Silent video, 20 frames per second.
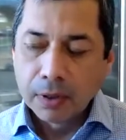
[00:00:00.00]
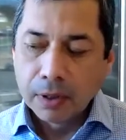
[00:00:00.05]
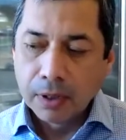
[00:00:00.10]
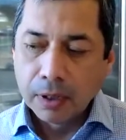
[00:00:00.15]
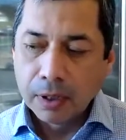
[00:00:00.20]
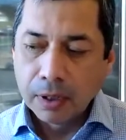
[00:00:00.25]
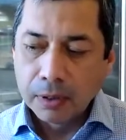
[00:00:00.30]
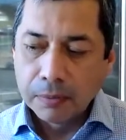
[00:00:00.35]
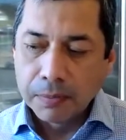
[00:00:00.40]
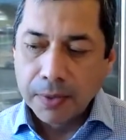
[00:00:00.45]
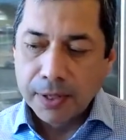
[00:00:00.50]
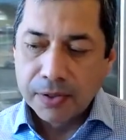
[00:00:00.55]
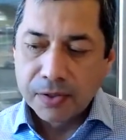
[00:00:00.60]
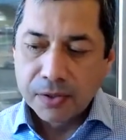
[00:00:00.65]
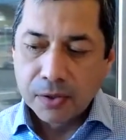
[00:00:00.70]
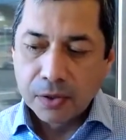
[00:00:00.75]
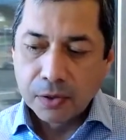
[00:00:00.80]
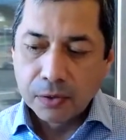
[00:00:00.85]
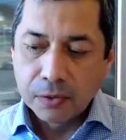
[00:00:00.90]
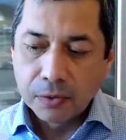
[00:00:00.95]
And
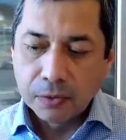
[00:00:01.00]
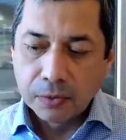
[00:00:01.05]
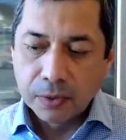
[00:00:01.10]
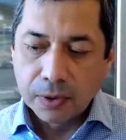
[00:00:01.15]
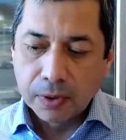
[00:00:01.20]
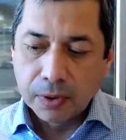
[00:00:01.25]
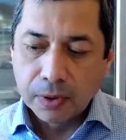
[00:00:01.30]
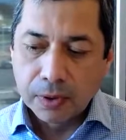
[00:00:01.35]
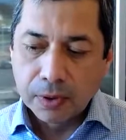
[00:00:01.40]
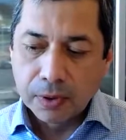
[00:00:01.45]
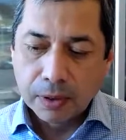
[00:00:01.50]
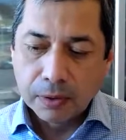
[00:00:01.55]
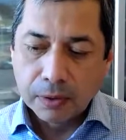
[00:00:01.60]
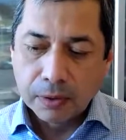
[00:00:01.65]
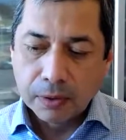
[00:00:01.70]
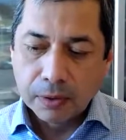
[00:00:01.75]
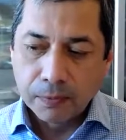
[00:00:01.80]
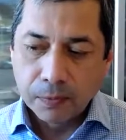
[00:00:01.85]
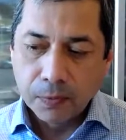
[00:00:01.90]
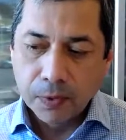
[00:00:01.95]
so
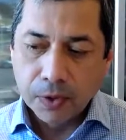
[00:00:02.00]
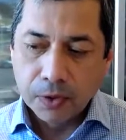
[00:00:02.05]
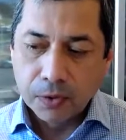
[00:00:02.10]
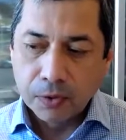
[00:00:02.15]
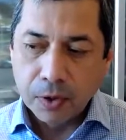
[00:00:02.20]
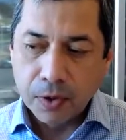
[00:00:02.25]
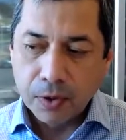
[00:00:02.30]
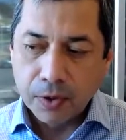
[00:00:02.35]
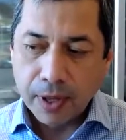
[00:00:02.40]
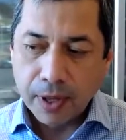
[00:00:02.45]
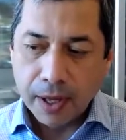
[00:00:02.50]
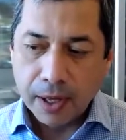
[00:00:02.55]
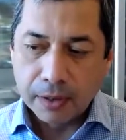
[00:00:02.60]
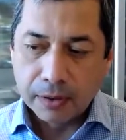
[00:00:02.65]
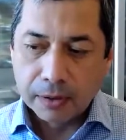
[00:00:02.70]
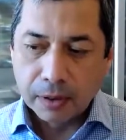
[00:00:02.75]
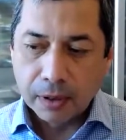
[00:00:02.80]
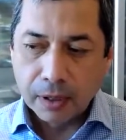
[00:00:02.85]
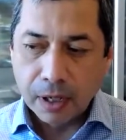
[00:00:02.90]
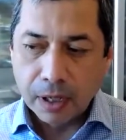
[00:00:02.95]
we do know that
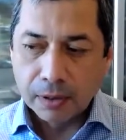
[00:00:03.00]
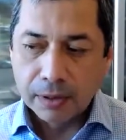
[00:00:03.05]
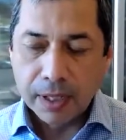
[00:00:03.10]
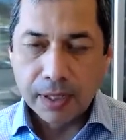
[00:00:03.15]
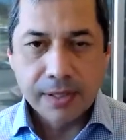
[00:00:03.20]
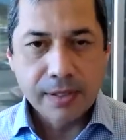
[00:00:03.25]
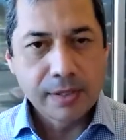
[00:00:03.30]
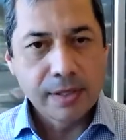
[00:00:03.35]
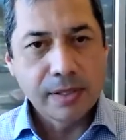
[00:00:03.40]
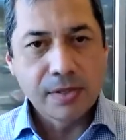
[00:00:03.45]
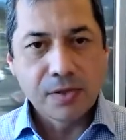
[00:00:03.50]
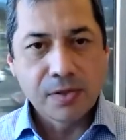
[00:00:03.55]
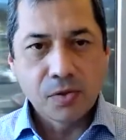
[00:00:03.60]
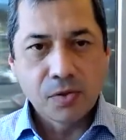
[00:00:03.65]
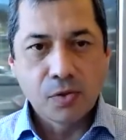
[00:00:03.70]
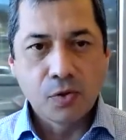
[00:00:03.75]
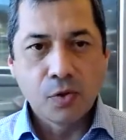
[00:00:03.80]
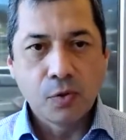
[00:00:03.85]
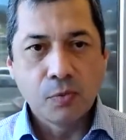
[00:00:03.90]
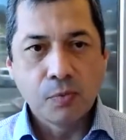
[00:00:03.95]
the holiday seasons
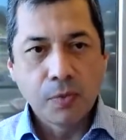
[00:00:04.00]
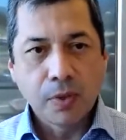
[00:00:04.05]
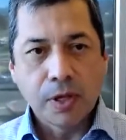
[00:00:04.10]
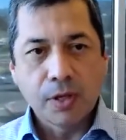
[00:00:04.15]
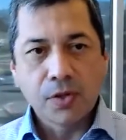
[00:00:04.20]
do